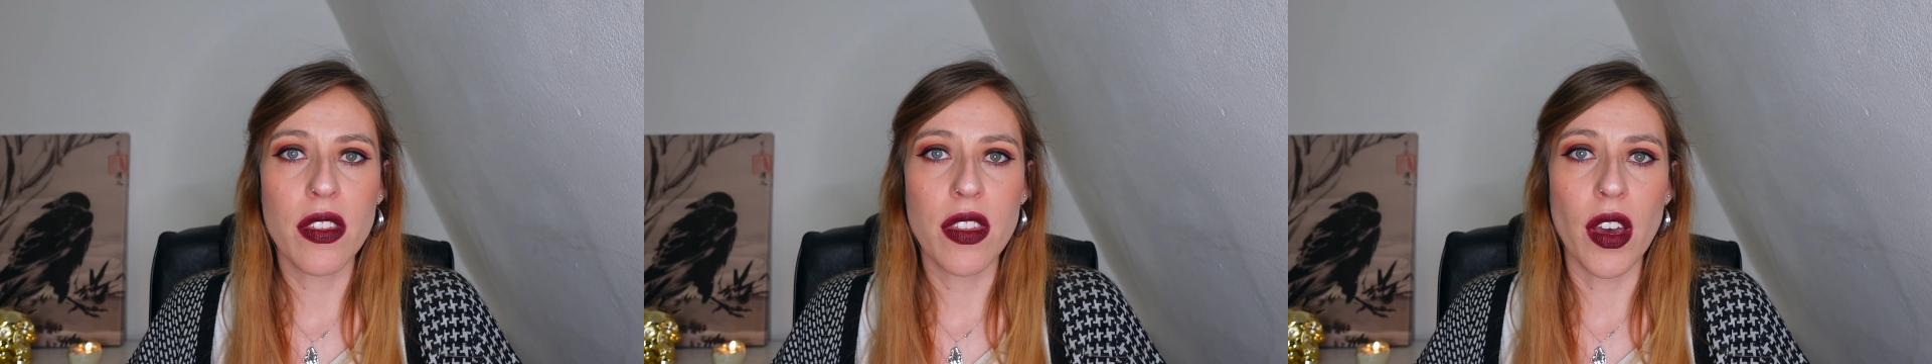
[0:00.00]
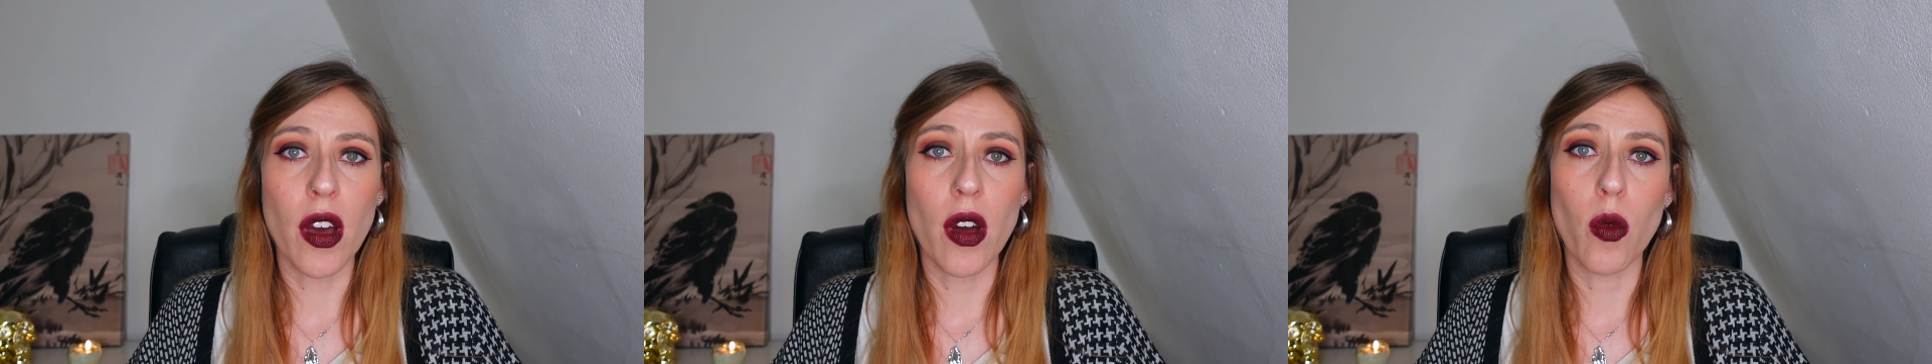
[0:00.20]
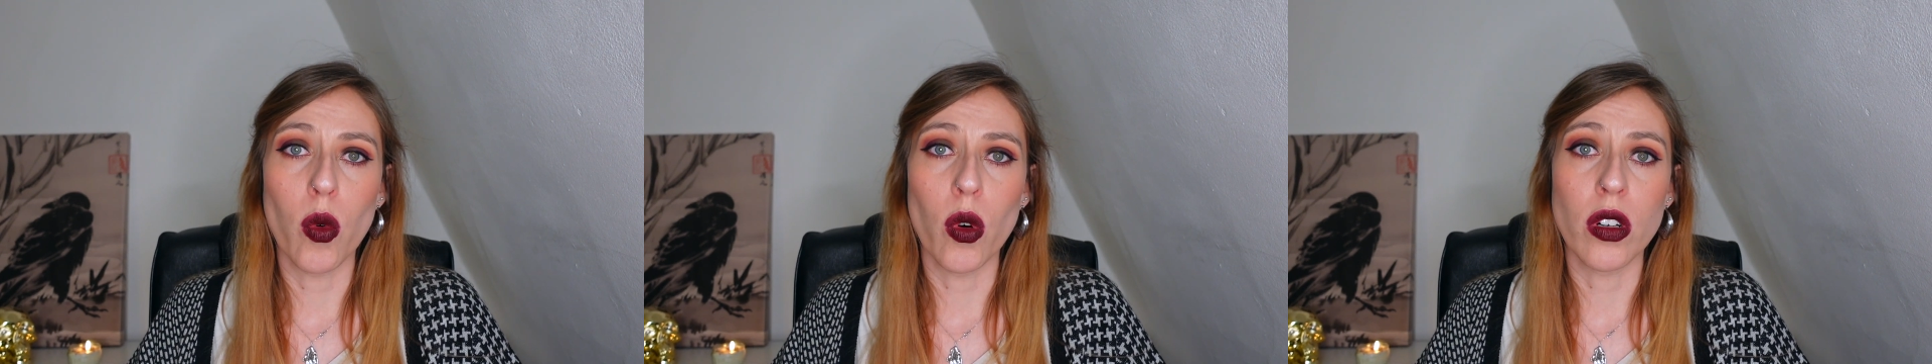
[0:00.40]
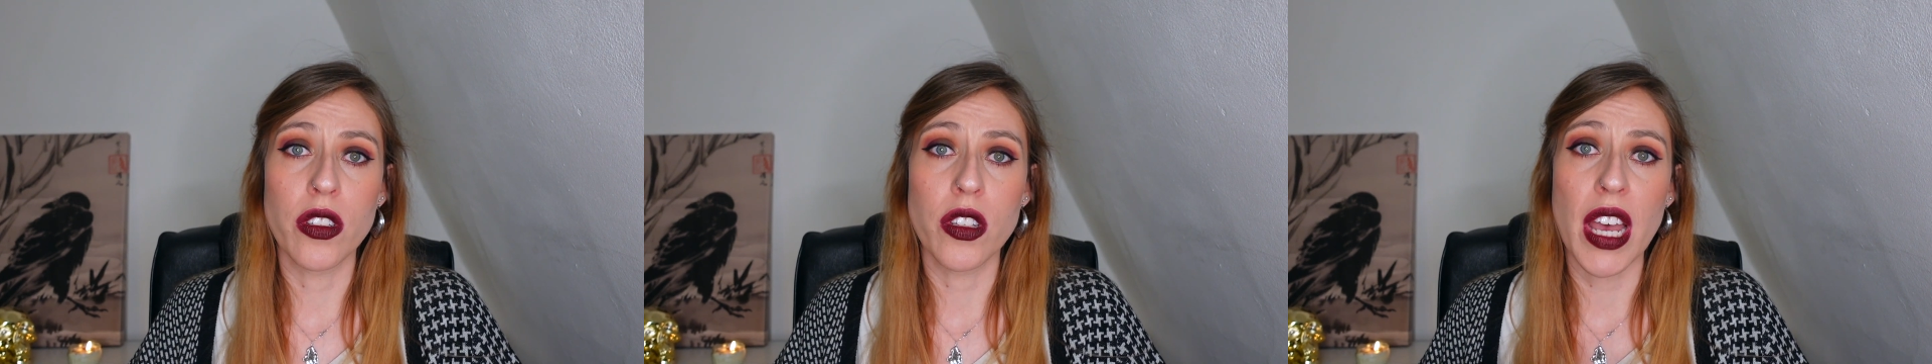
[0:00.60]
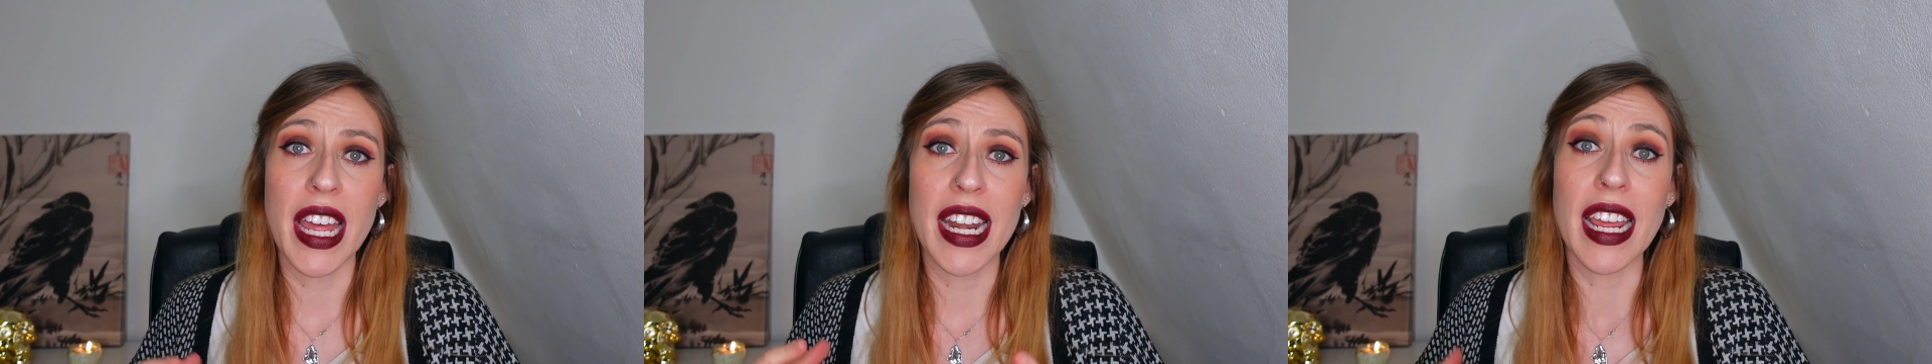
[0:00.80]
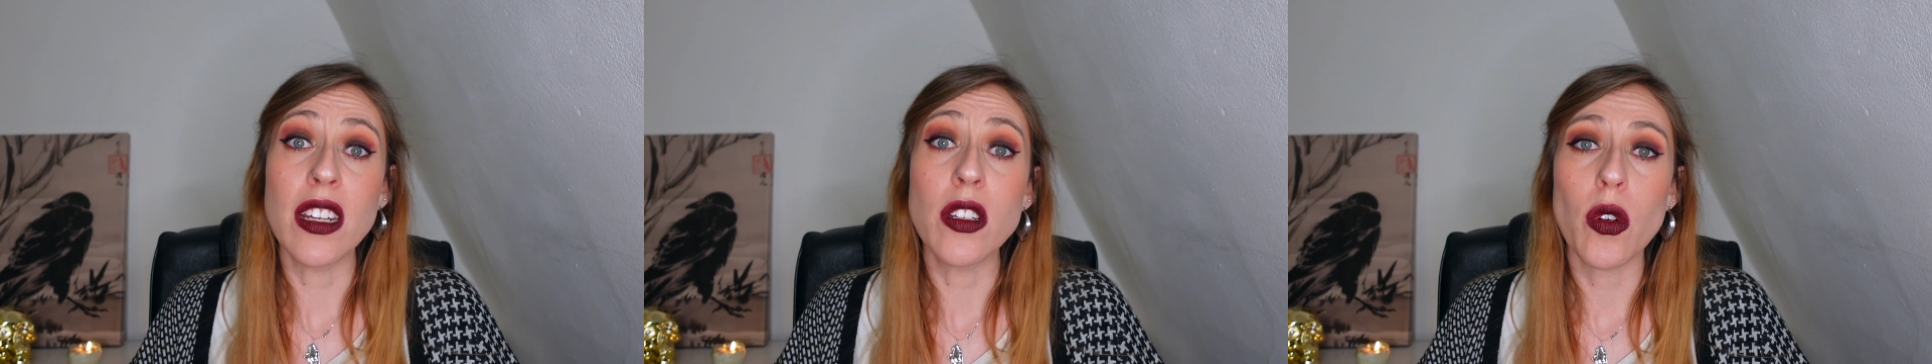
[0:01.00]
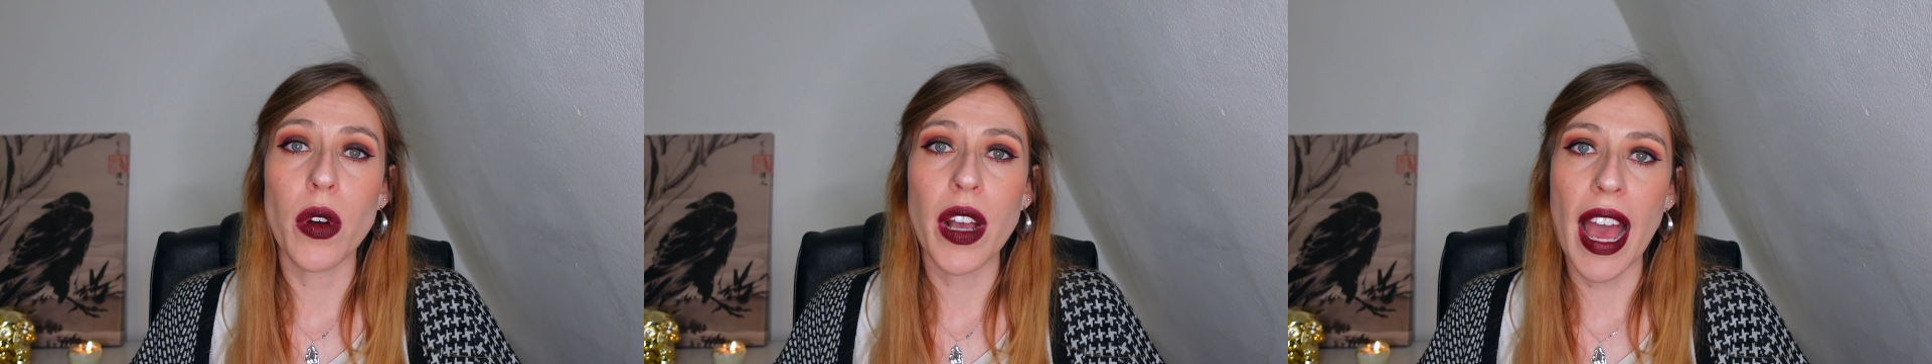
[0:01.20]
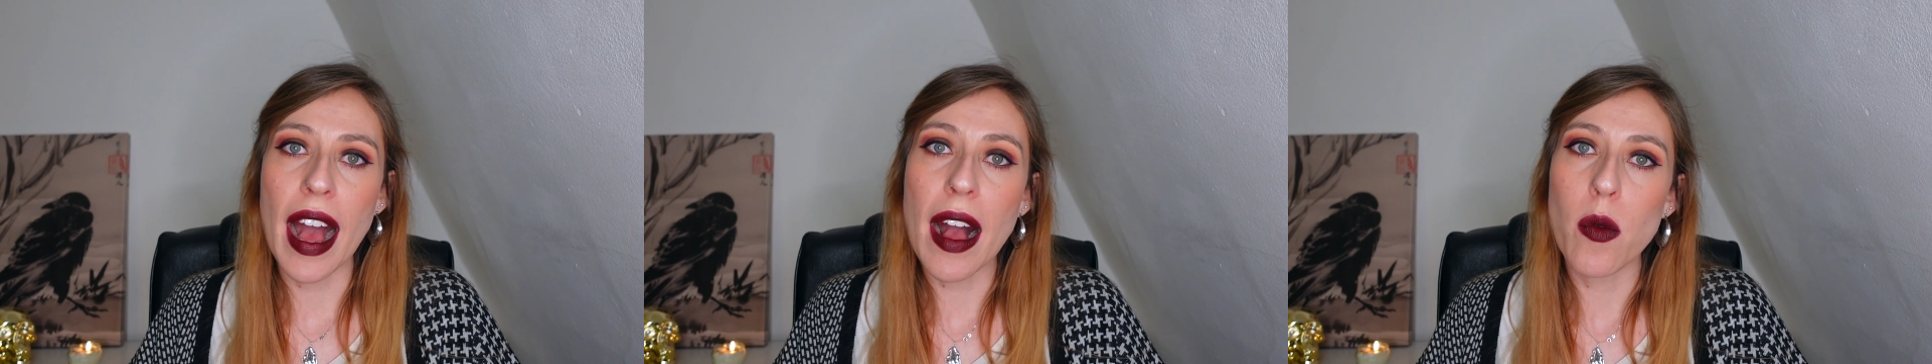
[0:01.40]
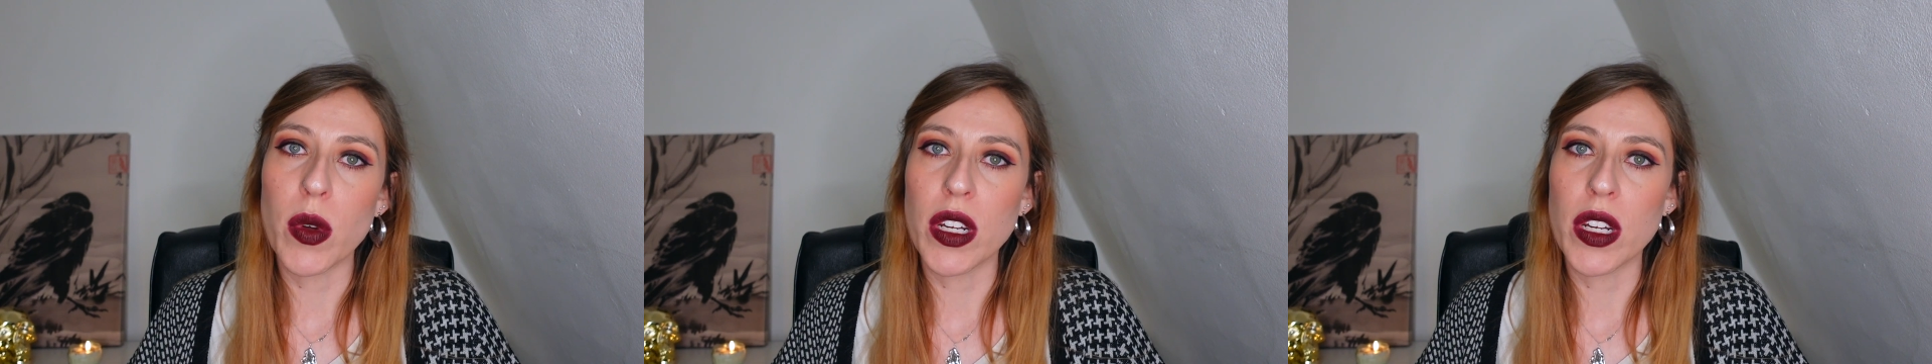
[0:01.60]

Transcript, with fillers: that was an indoor cat.